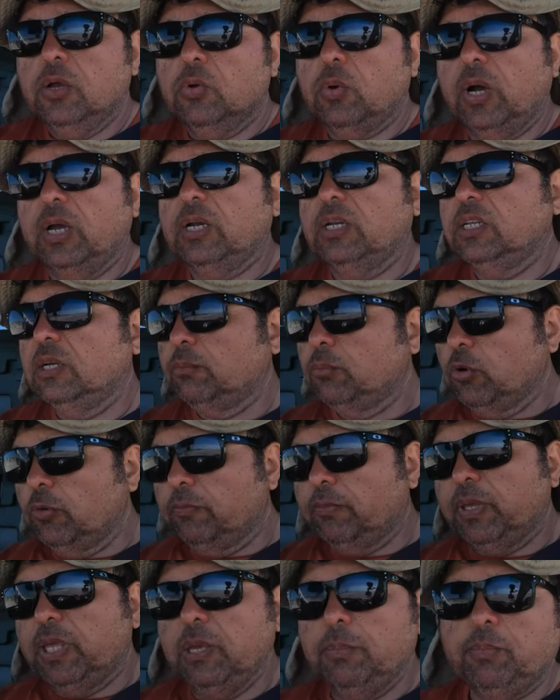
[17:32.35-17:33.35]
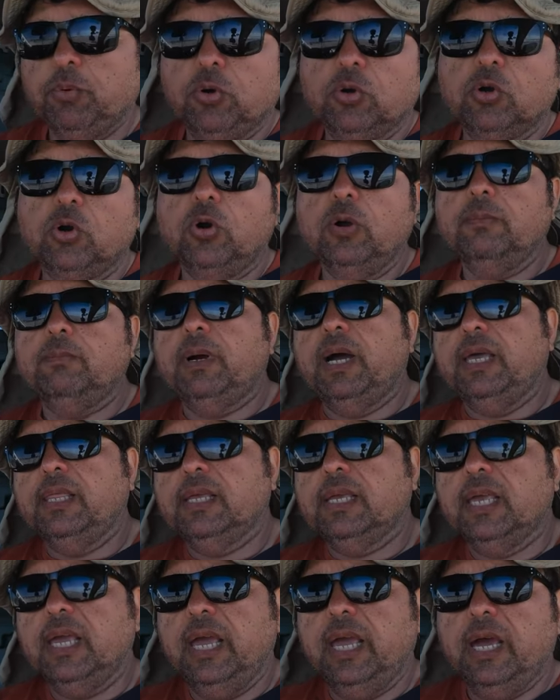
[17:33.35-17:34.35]
quite a number of people going by the
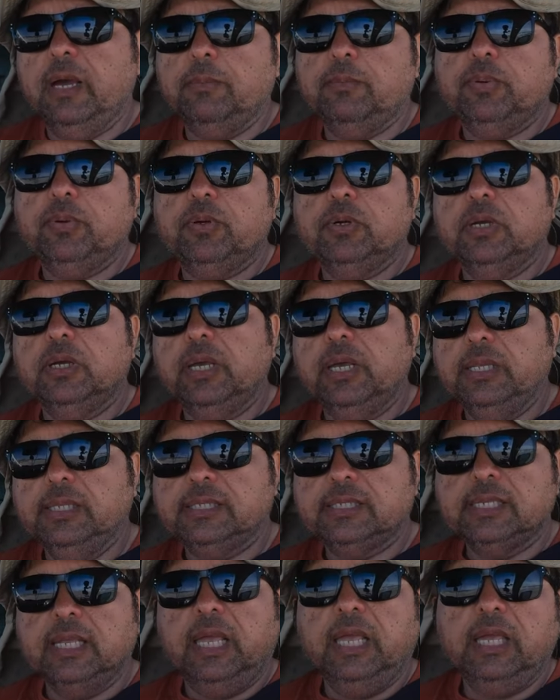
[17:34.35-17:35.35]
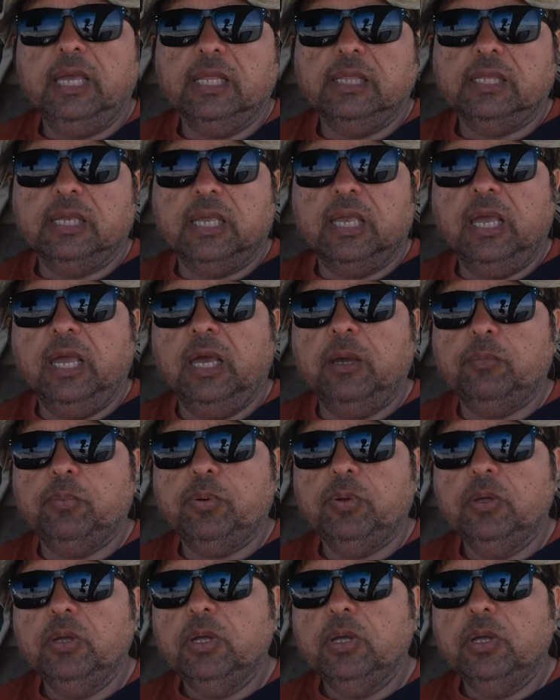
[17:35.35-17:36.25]
camp and staying at the camp.